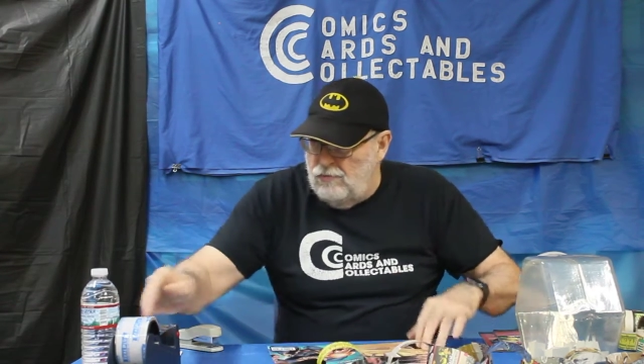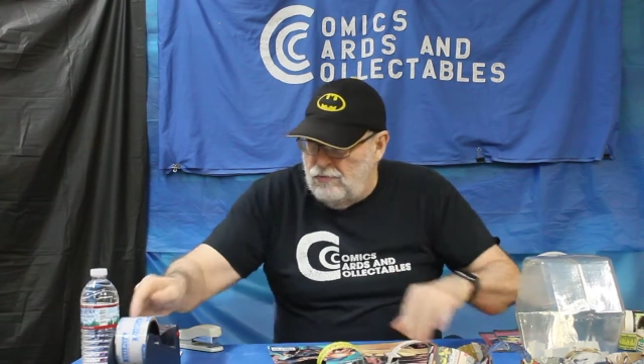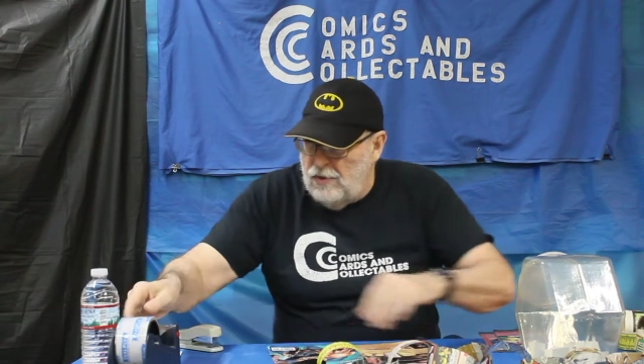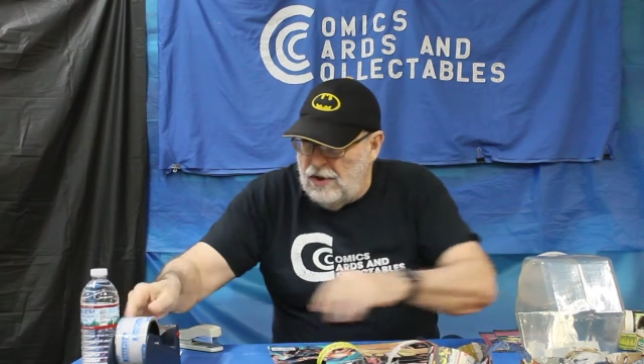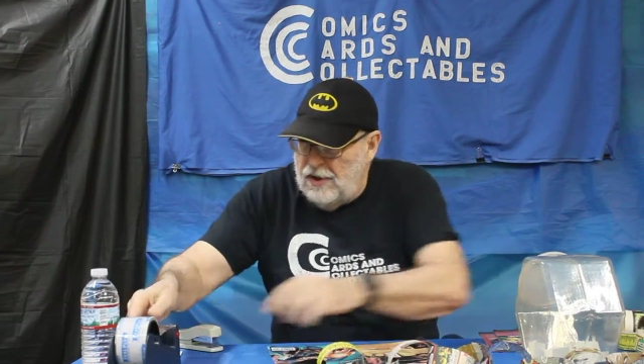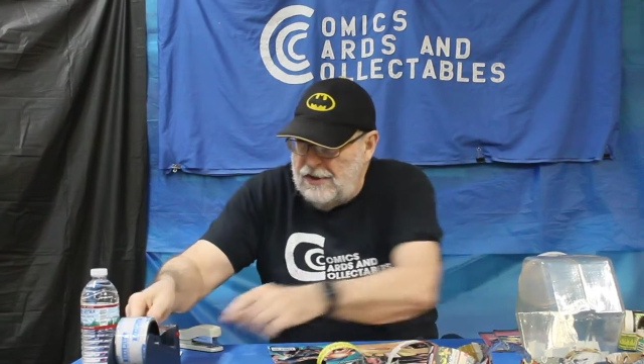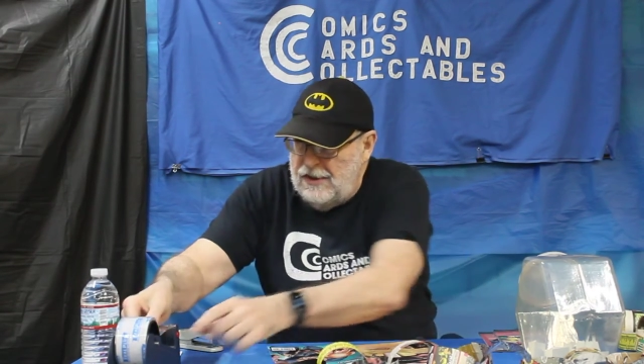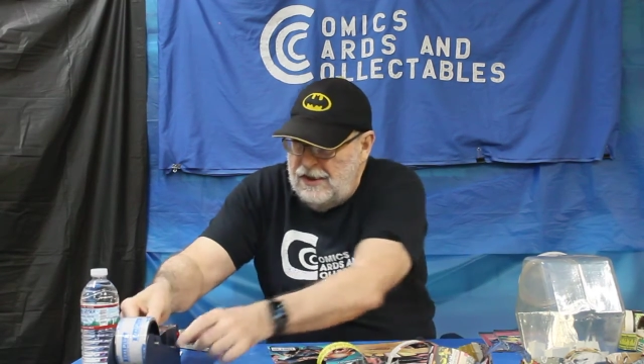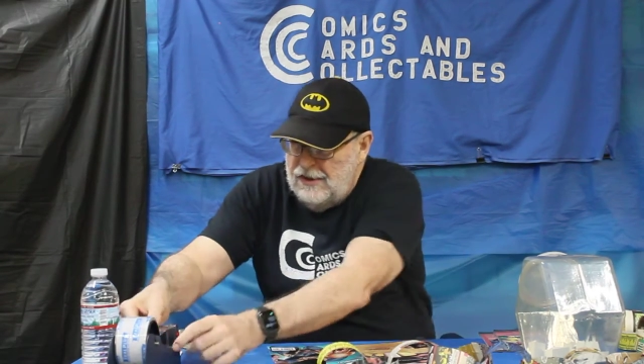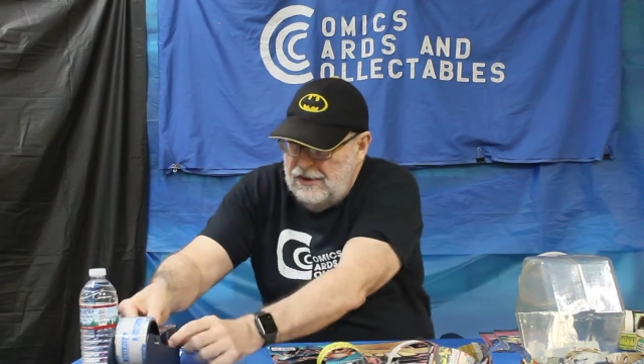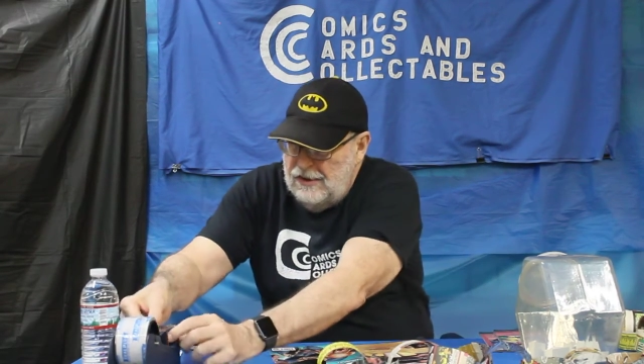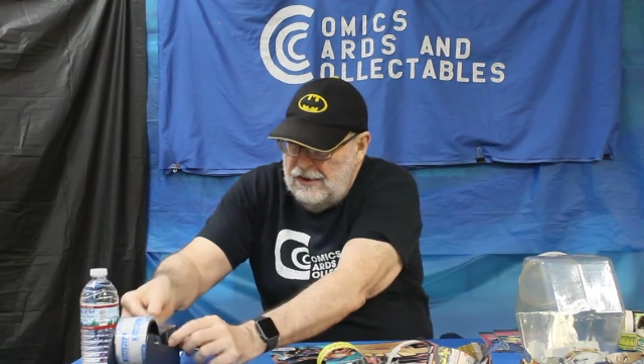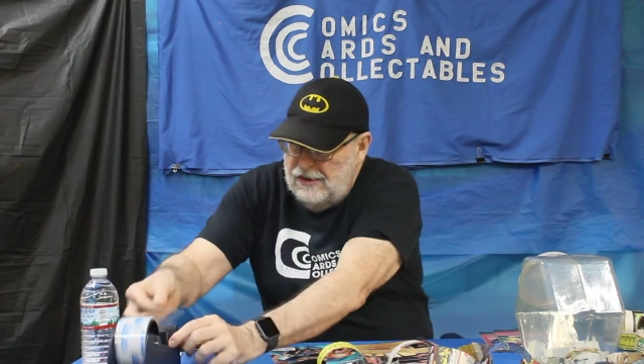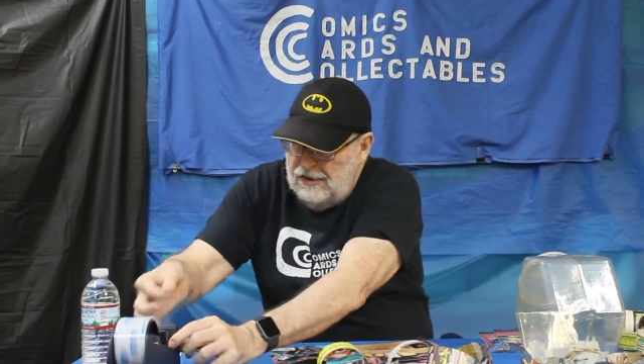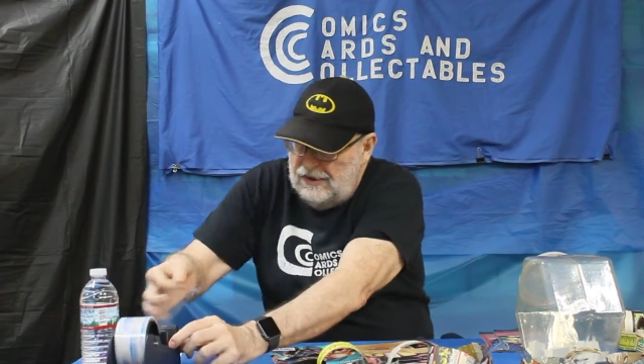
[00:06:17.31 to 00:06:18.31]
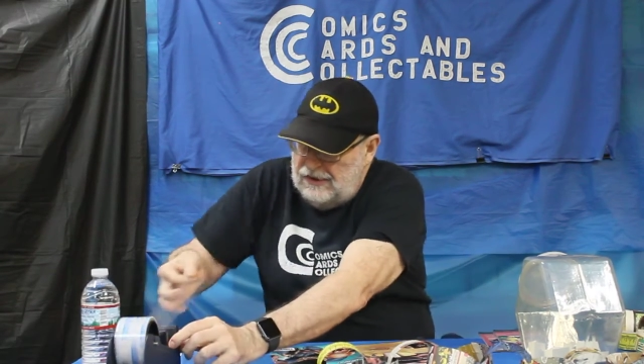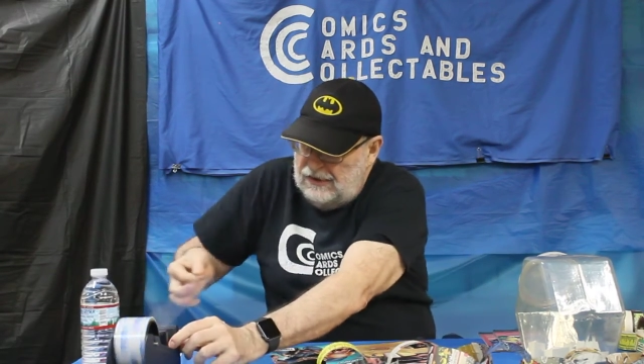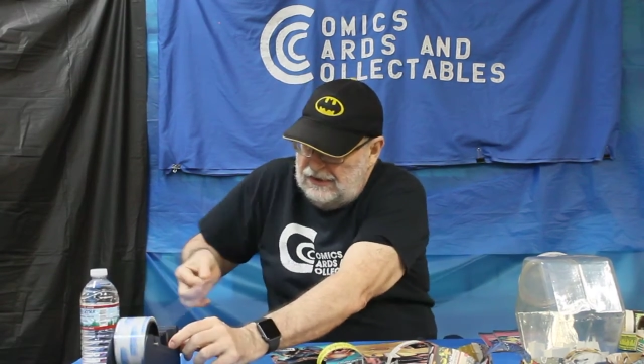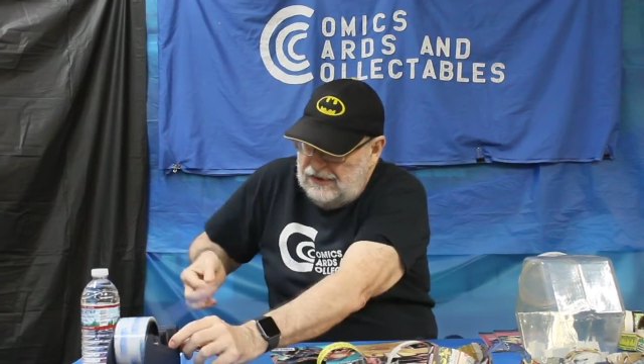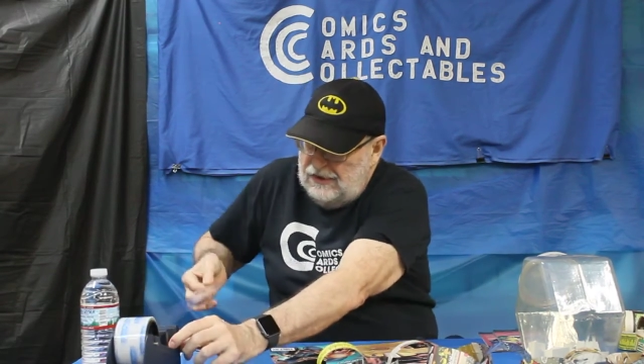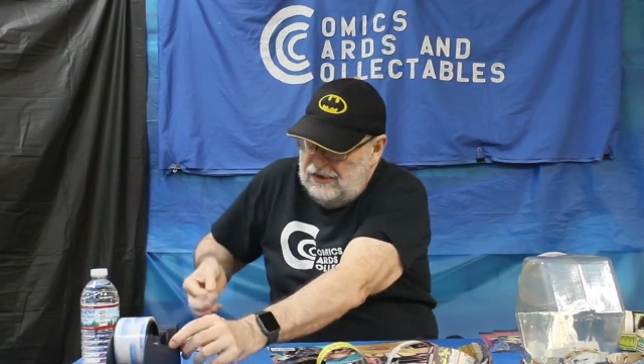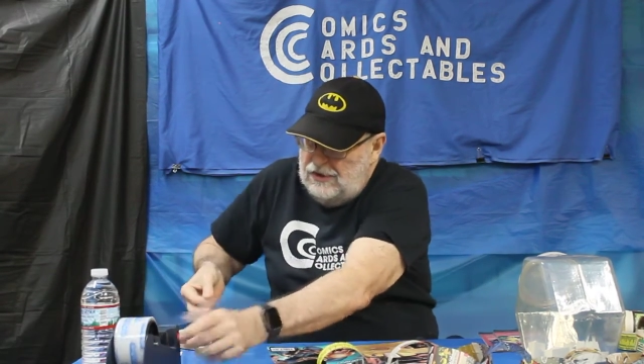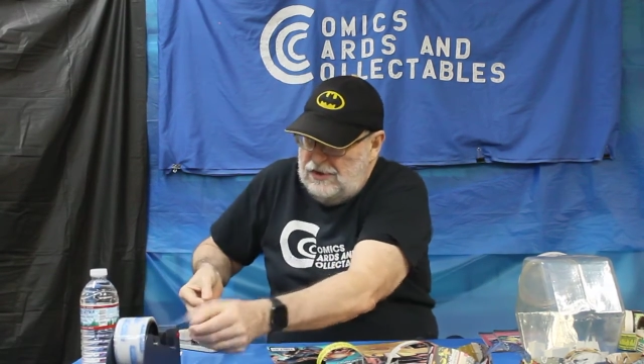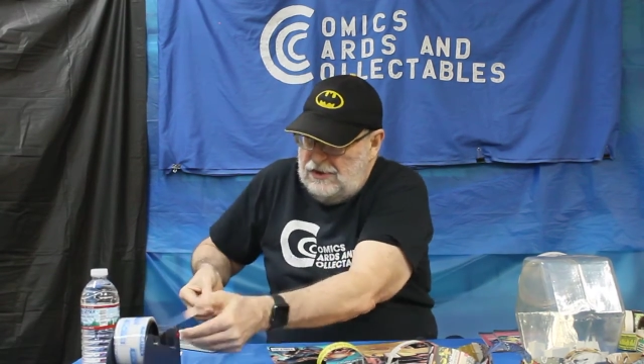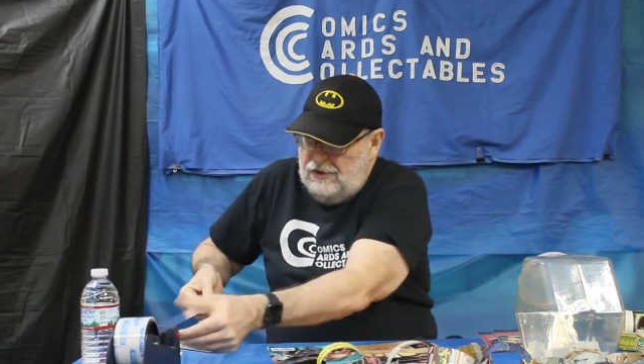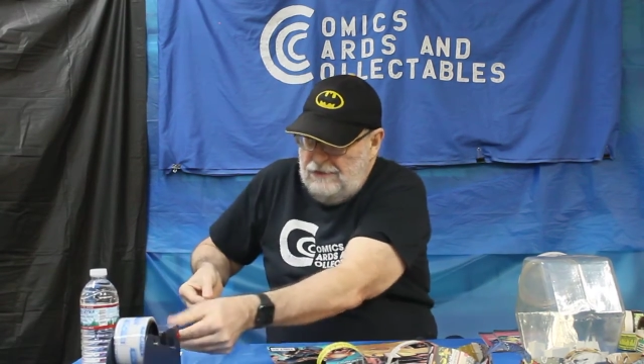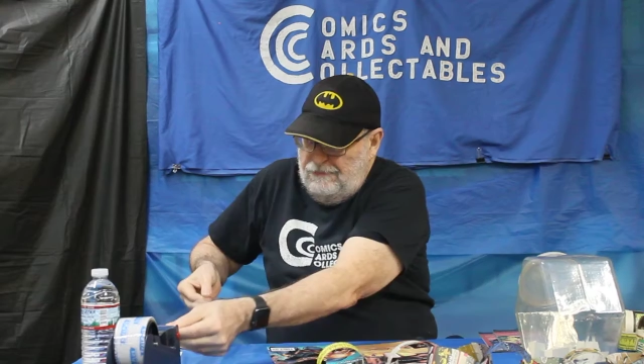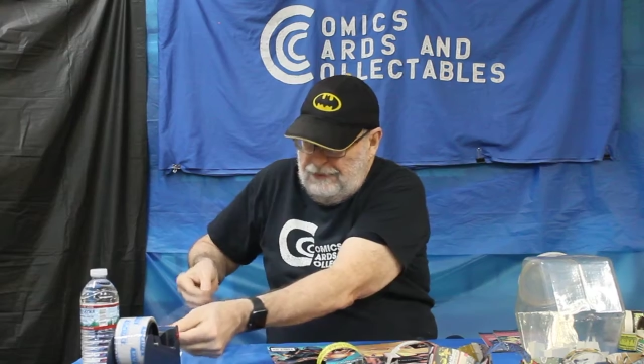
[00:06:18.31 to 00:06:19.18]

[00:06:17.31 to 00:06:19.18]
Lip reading: run a longer